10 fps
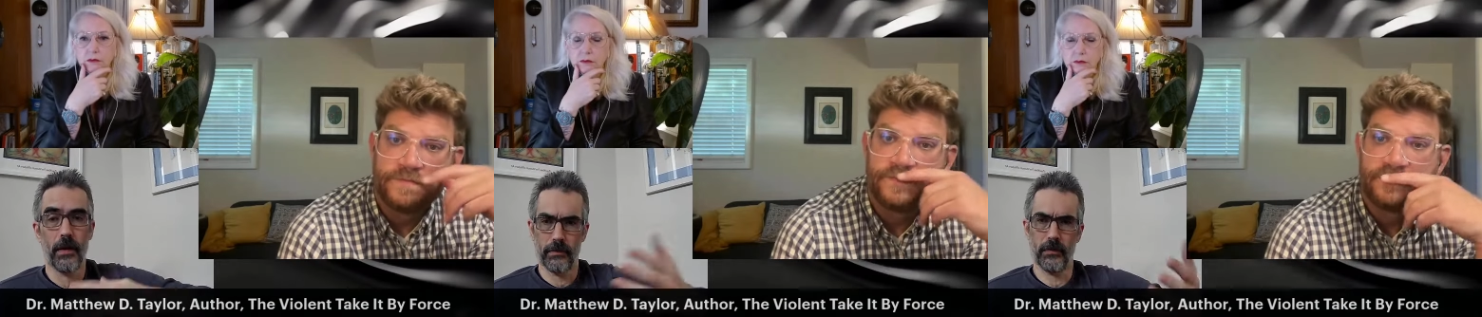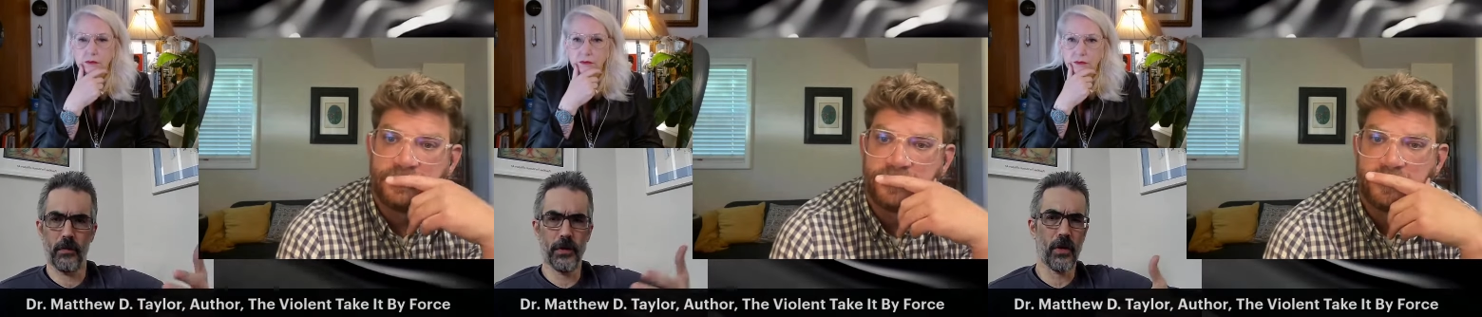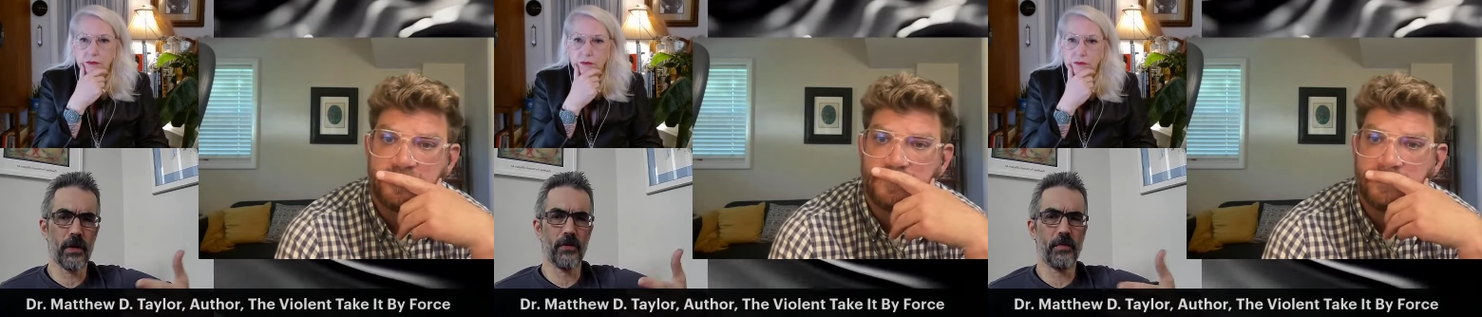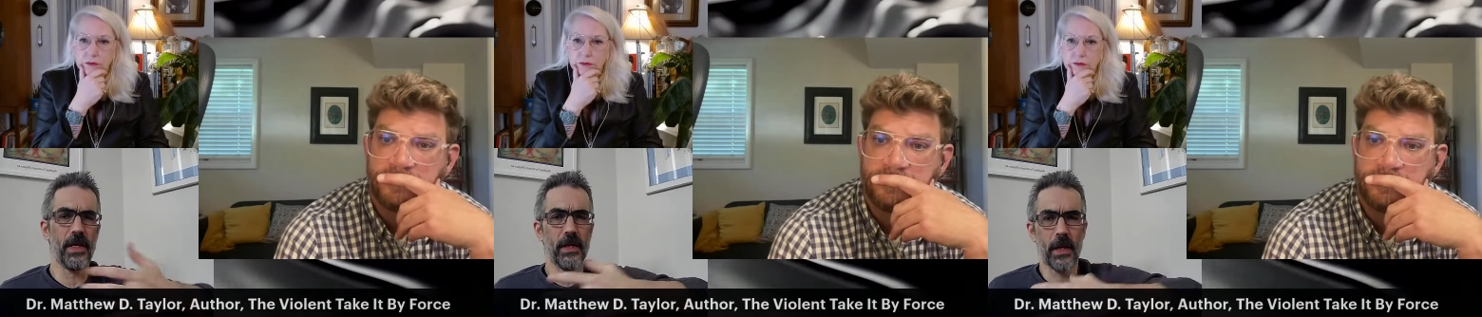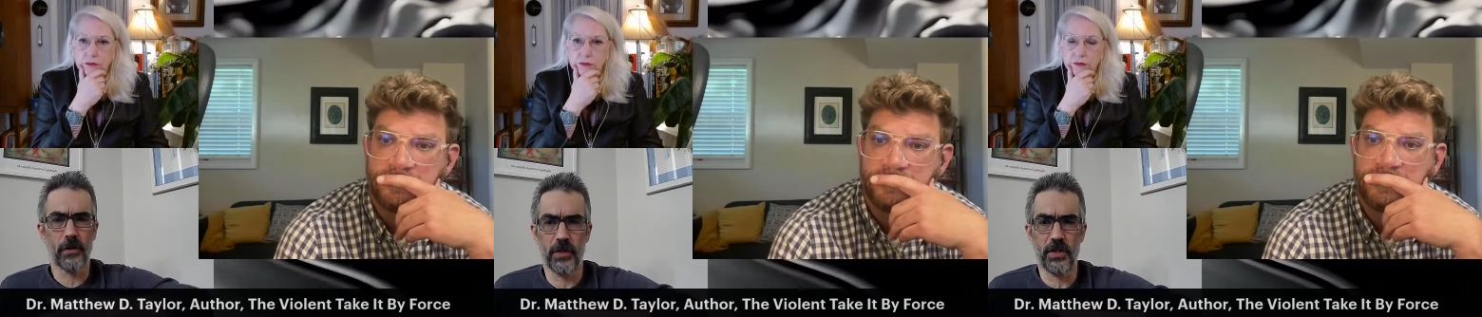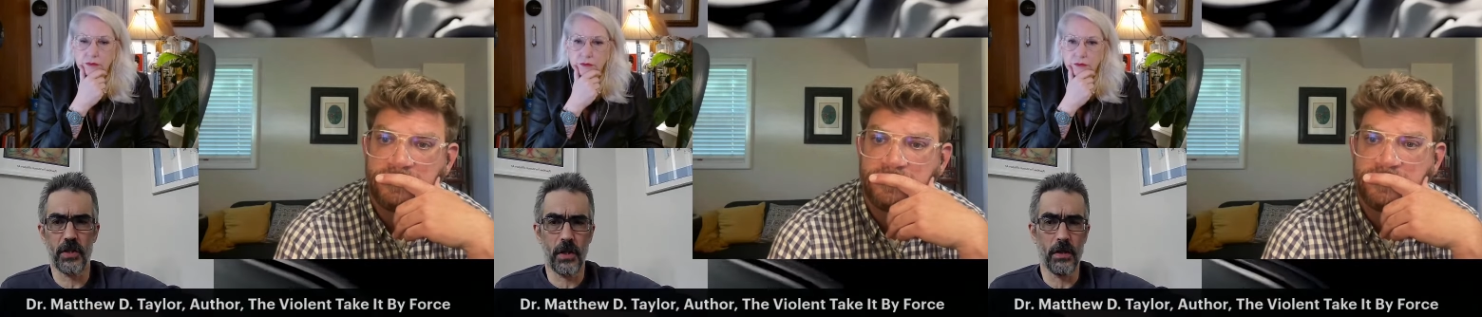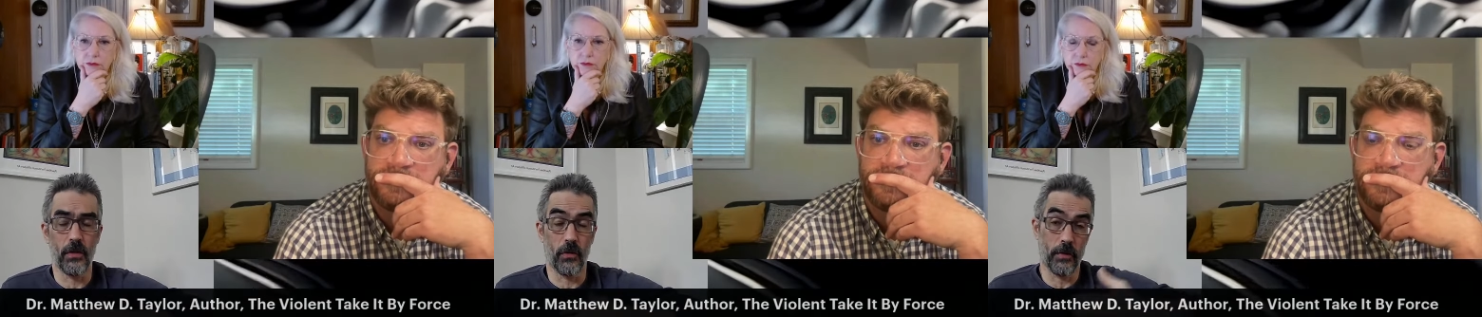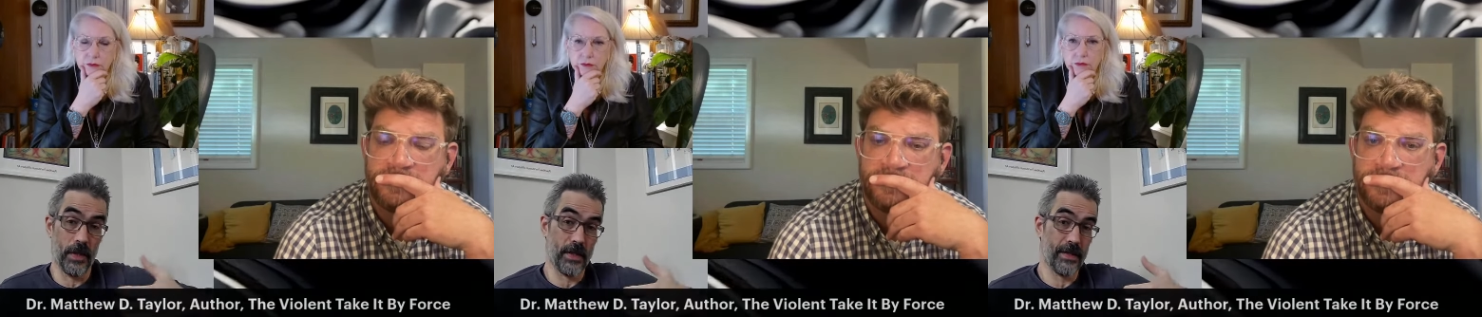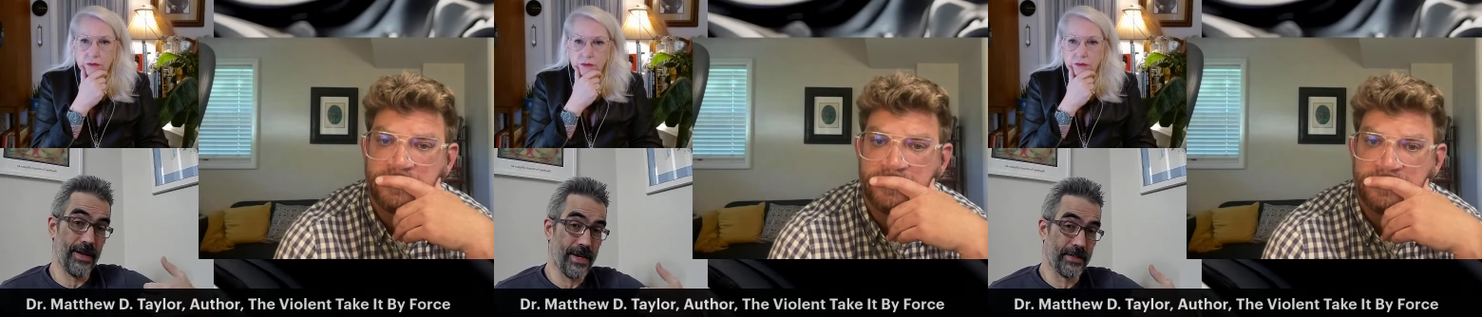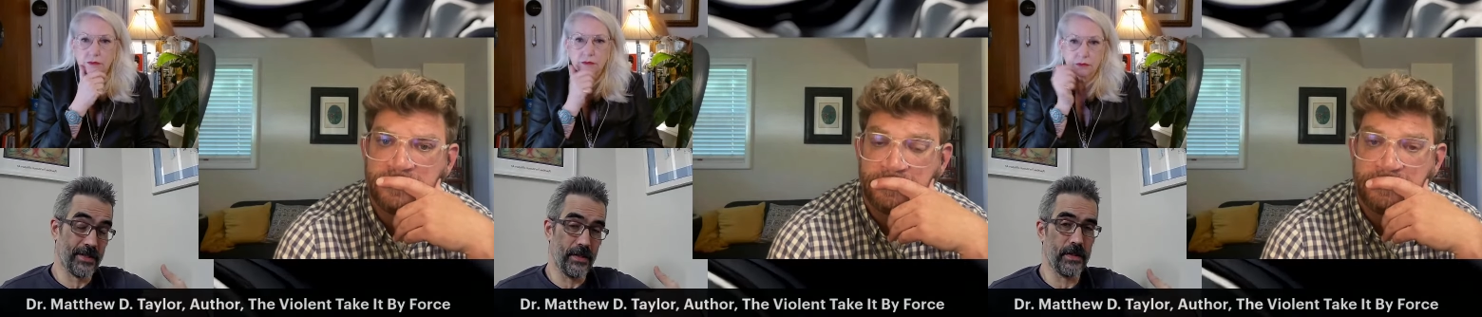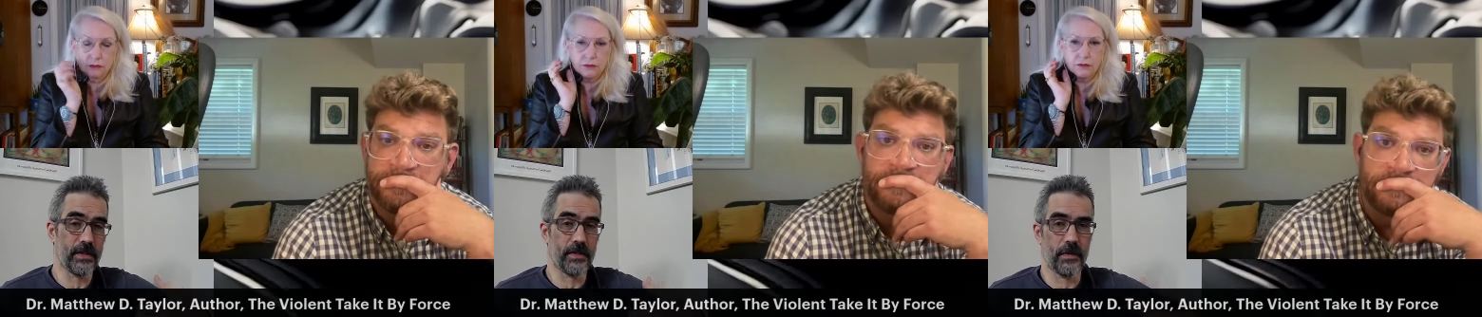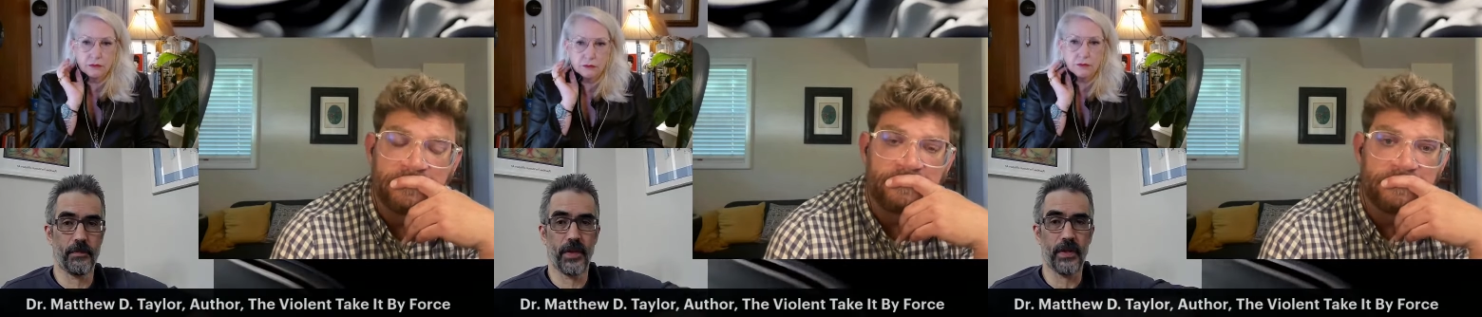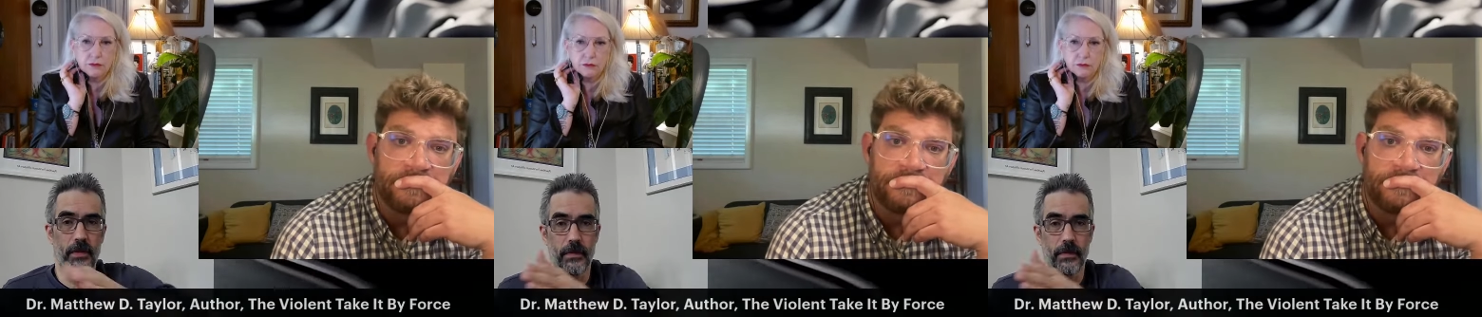Speaker 1: what's wrong with being a christian or being a nationalist but